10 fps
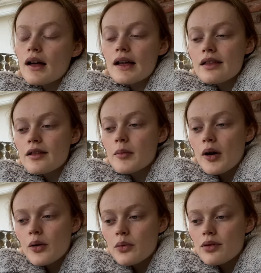Had some
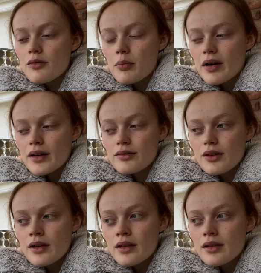oats for
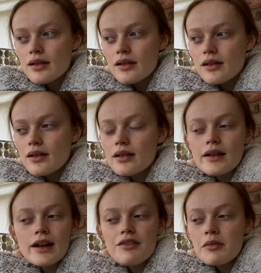breakfast.
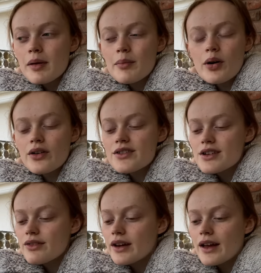Still having my porridge
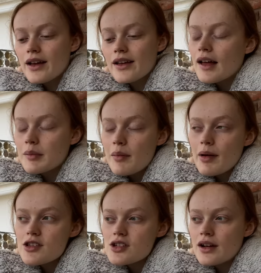every day. I have my
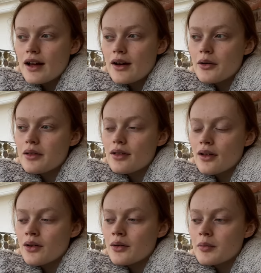matcha now, so
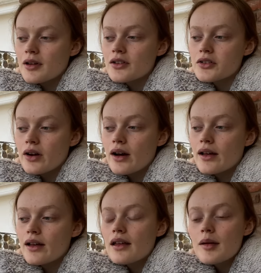I'm gonna
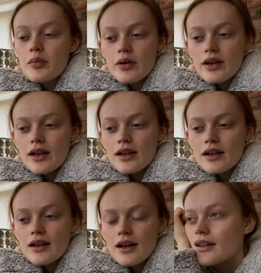try. Keep
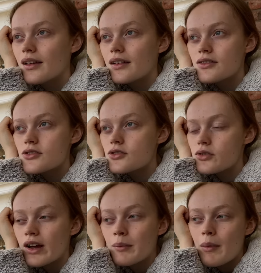working. Just
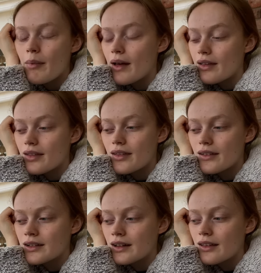trying my best,
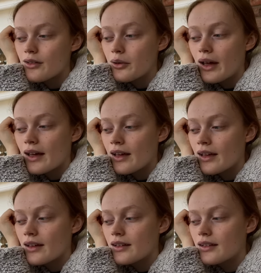and it's
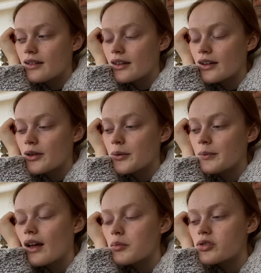okay, you know?
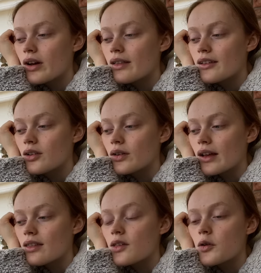I'm trying to not
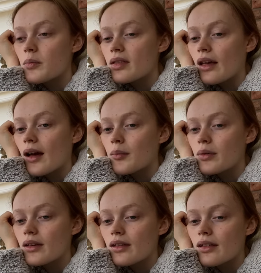get too upset,
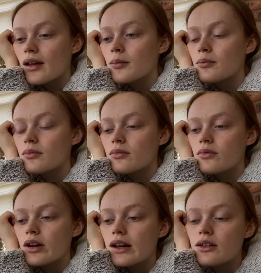because I'm
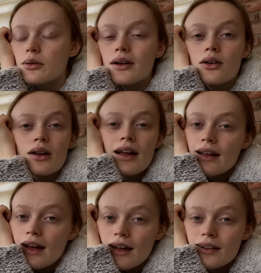really doing all I
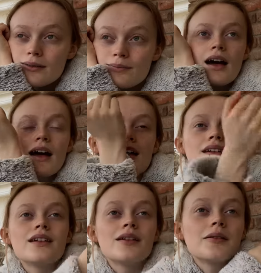can,
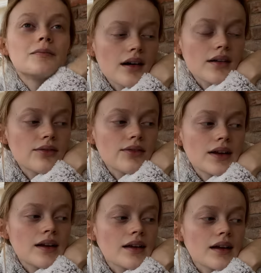and I feel
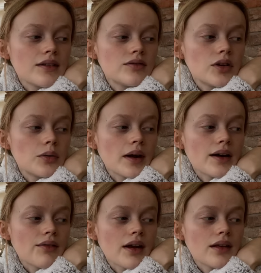like I don't
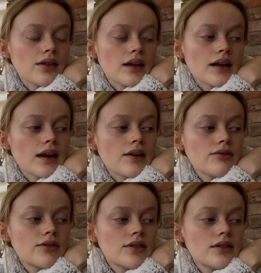have anything left
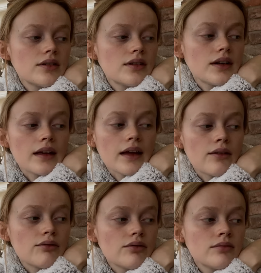to
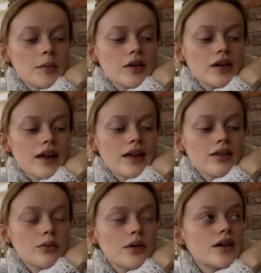give. Gonna get
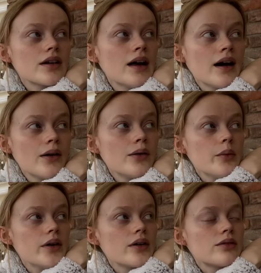to work now,
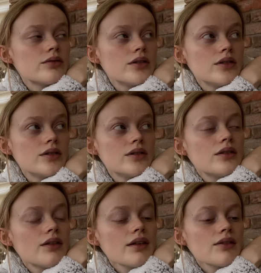work for
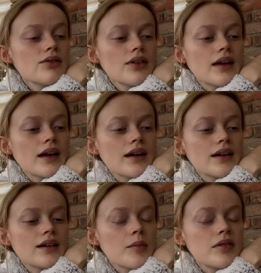the rest of the
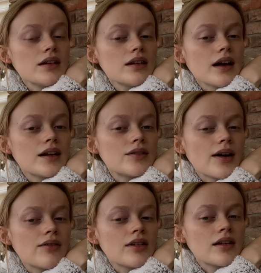day. I'm still kind of
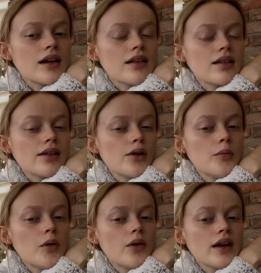having a nice slow
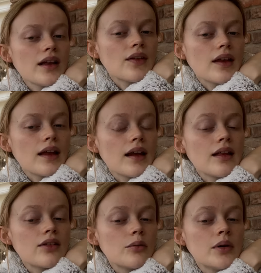morning then getting
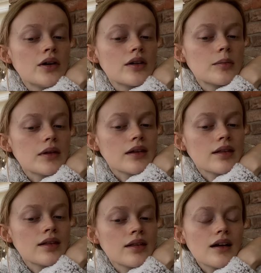to work,
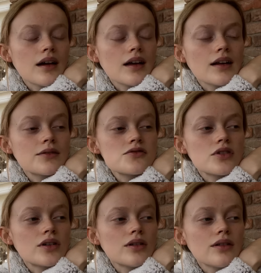because I kind of
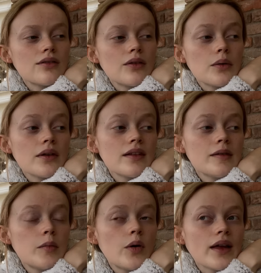struggle to focus in the
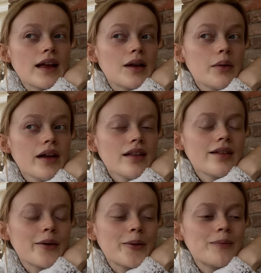morning anyway,
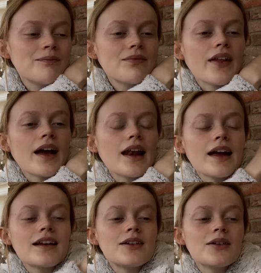so I
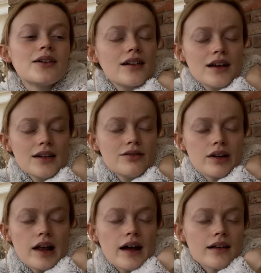like to kind of
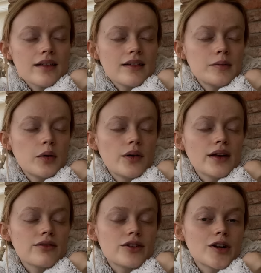relax in the
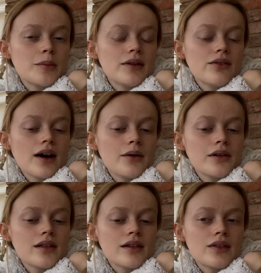morning for a couple of
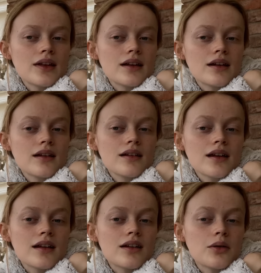hours and then
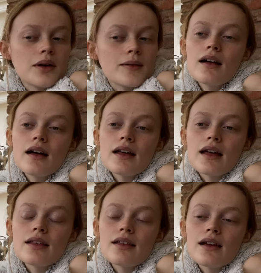get to it. I
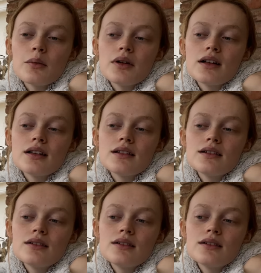guess I will